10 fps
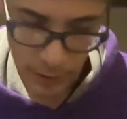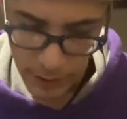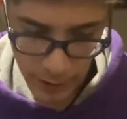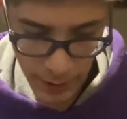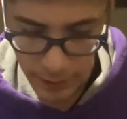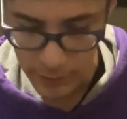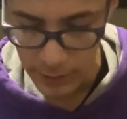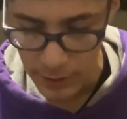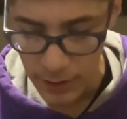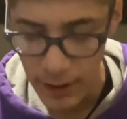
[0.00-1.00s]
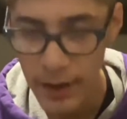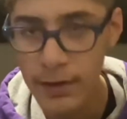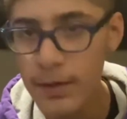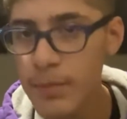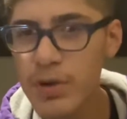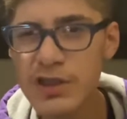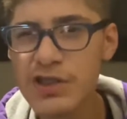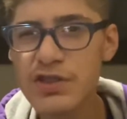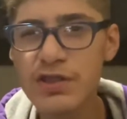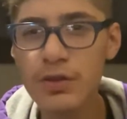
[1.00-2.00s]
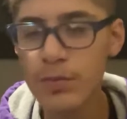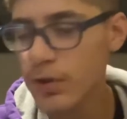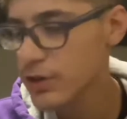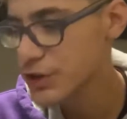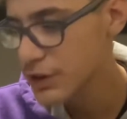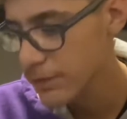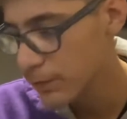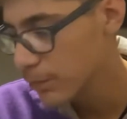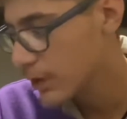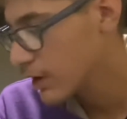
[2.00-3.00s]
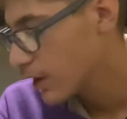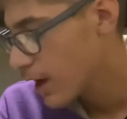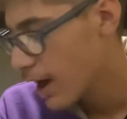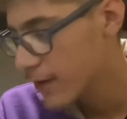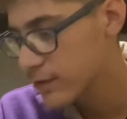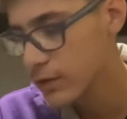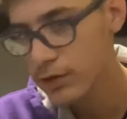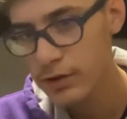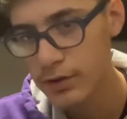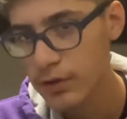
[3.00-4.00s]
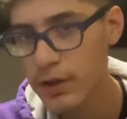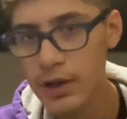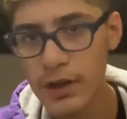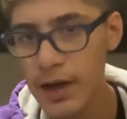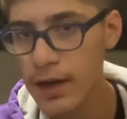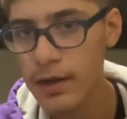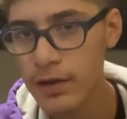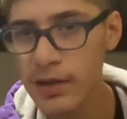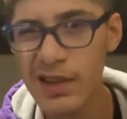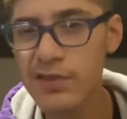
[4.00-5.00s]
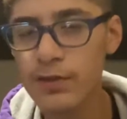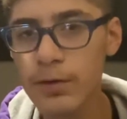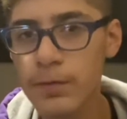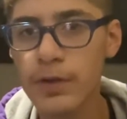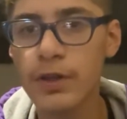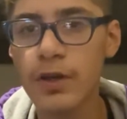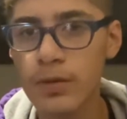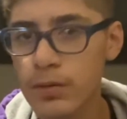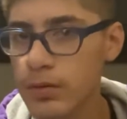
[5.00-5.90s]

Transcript: Hey, hey, but she still wants shit from me. I told her, nah, it's over, yo.